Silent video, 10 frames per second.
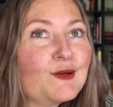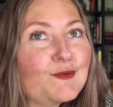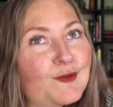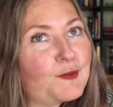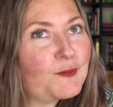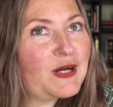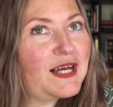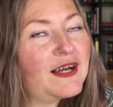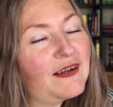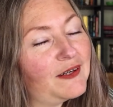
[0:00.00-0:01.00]
So
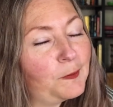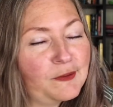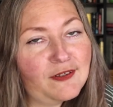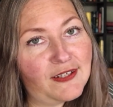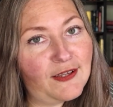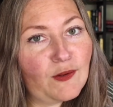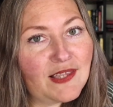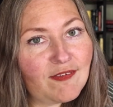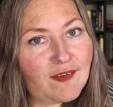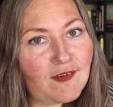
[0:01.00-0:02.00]
we're gonna go
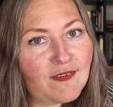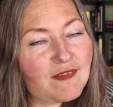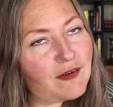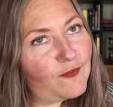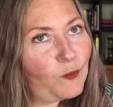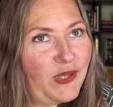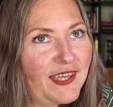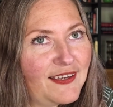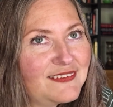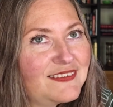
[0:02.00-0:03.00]
ahead and start this on the
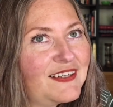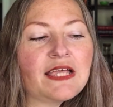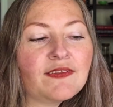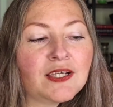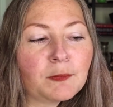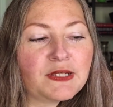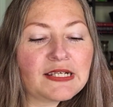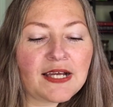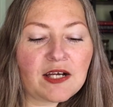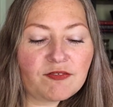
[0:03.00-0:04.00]
weekend. I think I'm gonna
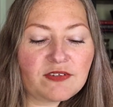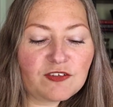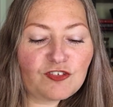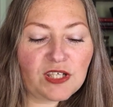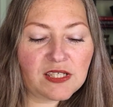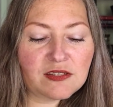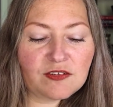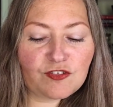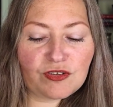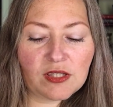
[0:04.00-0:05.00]
have to
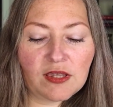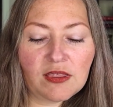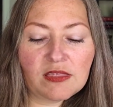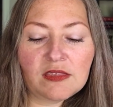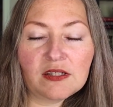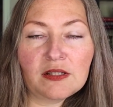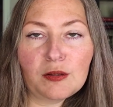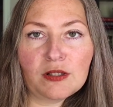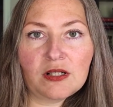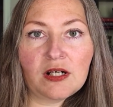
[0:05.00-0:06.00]
change
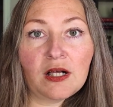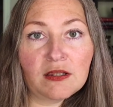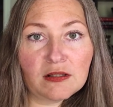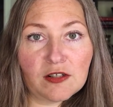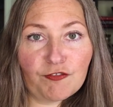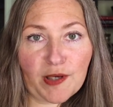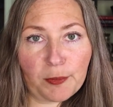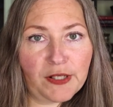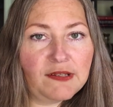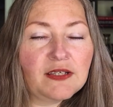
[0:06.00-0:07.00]
the color of
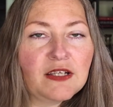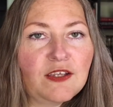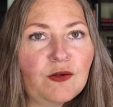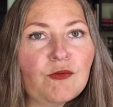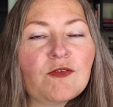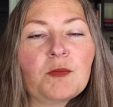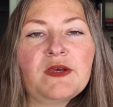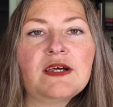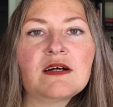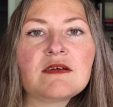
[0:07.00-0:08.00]
fabric that I use
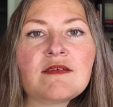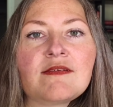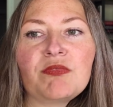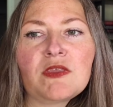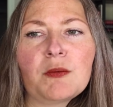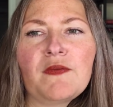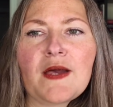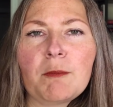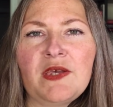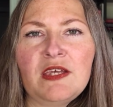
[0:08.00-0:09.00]
because
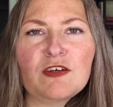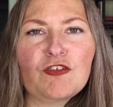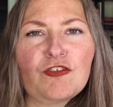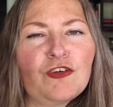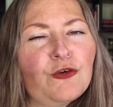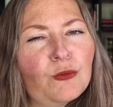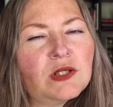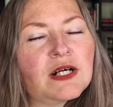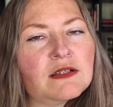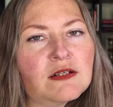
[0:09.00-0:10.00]
that pinkish nude
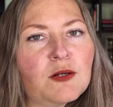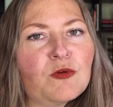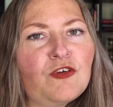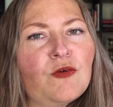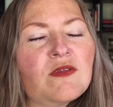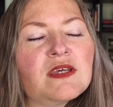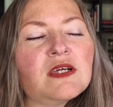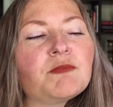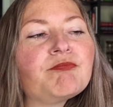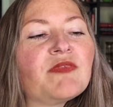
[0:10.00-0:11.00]
color I was
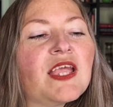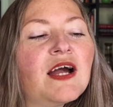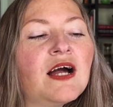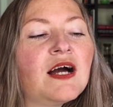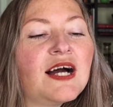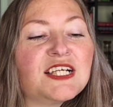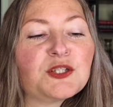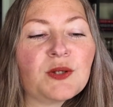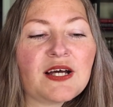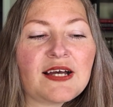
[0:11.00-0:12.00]
using, I don't